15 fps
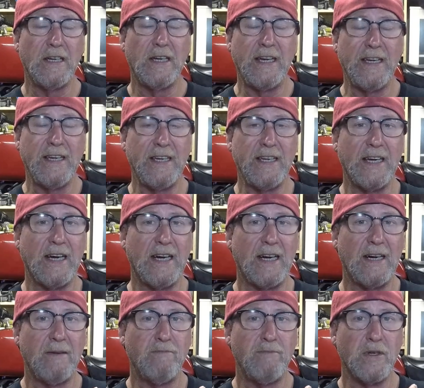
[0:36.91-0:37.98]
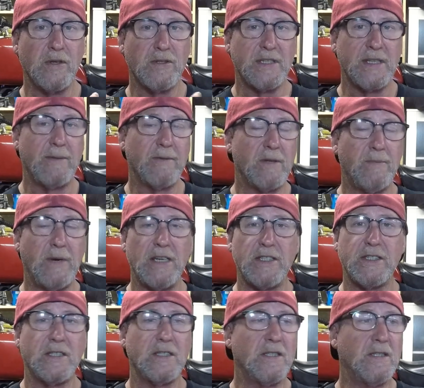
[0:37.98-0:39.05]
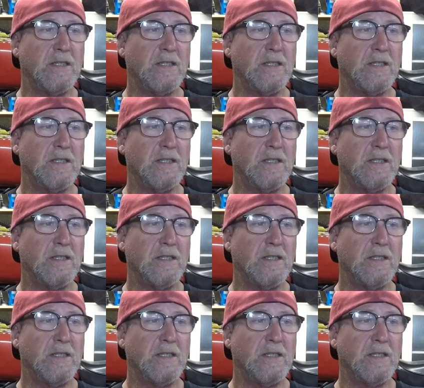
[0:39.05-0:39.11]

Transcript: he builds some of the most